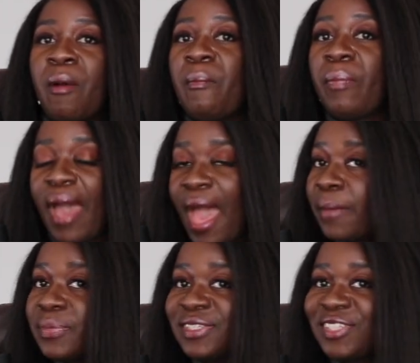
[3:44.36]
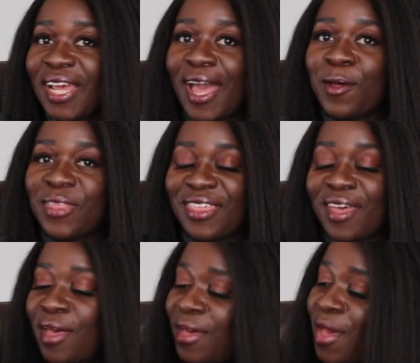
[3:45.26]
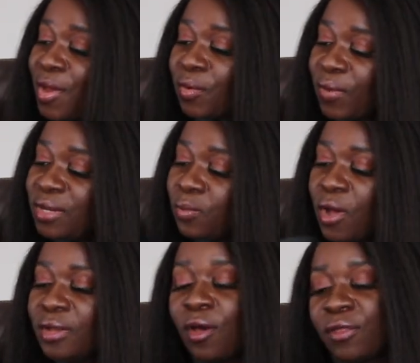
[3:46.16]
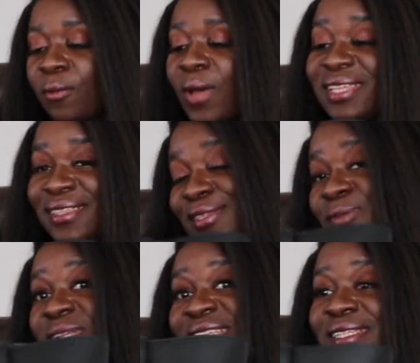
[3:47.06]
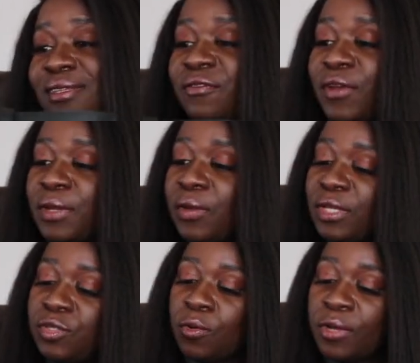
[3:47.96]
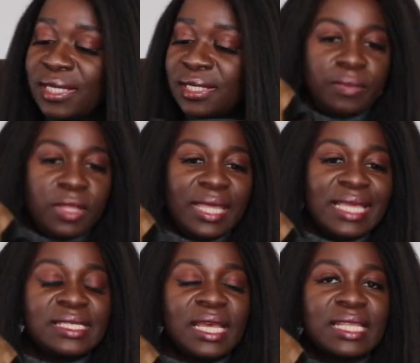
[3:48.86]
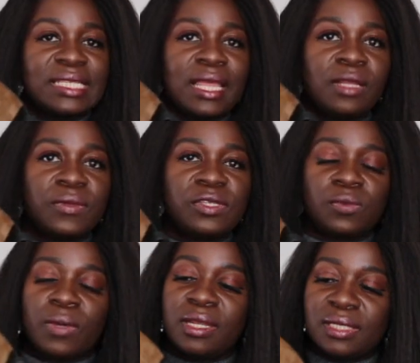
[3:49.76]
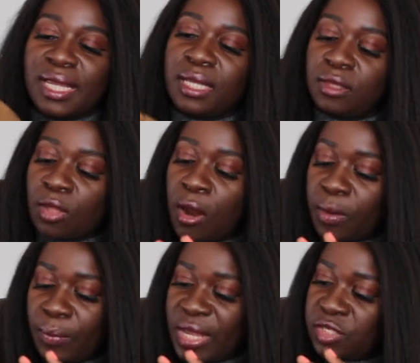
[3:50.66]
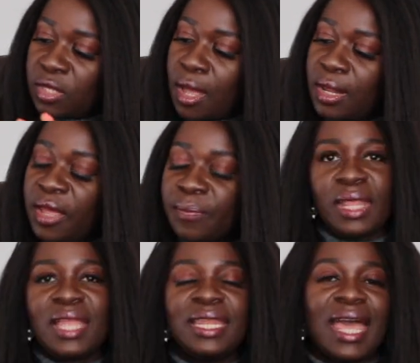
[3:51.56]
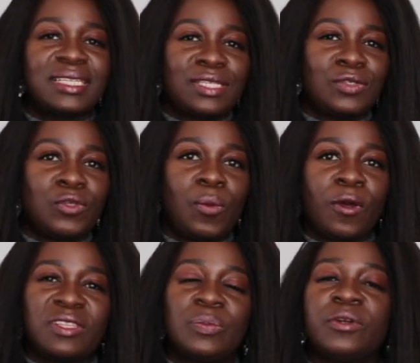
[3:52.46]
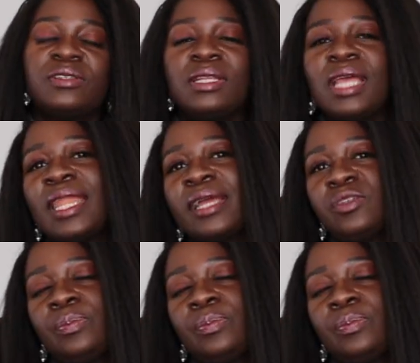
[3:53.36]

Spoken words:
Perhaps check out the grained one, otherwise this one is still a very great choice. And the inside is lined with suede. It's like a dark beige color, and it has these 2 pockets. Personally, I like to